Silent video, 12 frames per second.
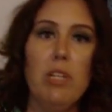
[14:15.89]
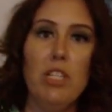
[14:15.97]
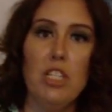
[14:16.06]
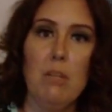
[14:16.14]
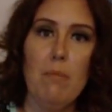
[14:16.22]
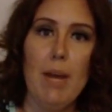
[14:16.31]

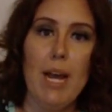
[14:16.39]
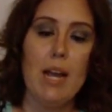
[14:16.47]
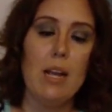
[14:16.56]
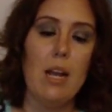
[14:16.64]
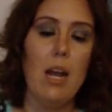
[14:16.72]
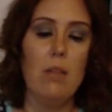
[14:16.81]
reaching
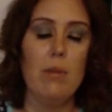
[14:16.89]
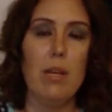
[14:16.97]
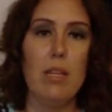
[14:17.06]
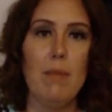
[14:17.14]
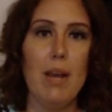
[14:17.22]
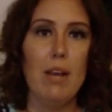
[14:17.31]
back all the way
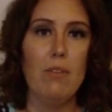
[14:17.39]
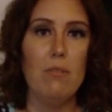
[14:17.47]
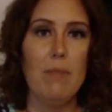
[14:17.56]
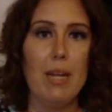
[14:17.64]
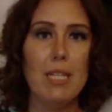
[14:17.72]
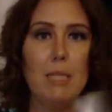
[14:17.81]
in the back
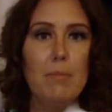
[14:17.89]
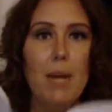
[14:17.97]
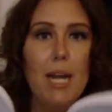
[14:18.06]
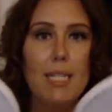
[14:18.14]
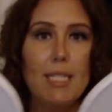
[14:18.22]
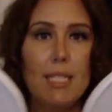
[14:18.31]
for my
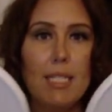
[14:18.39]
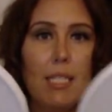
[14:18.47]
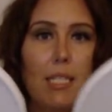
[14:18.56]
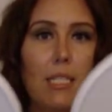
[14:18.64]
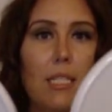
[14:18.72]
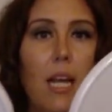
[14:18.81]

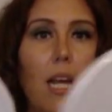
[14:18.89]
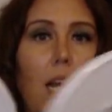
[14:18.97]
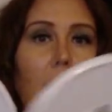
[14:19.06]
spices.